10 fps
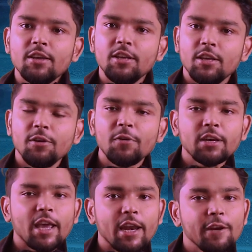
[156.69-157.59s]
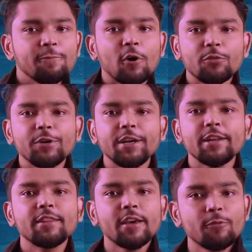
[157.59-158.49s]
He even carried
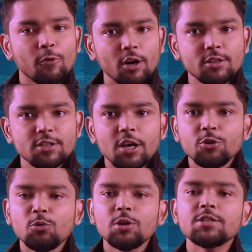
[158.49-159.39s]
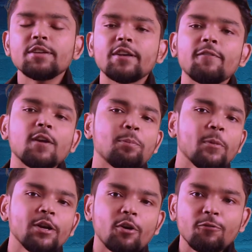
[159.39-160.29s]
forwarded their works towards the
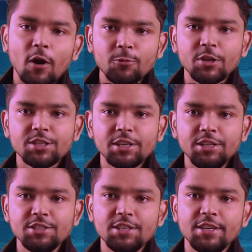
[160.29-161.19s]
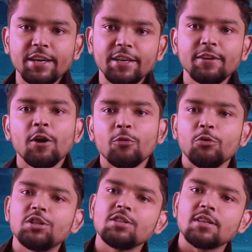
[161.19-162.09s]
development of foundation engineering
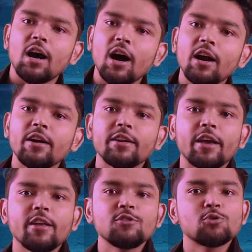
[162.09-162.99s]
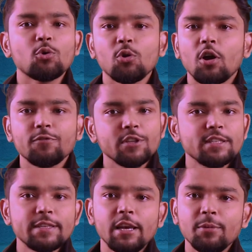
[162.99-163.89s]
which is the heart and soul of
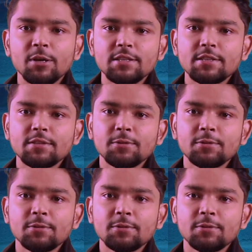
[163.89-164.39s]
this syllabus.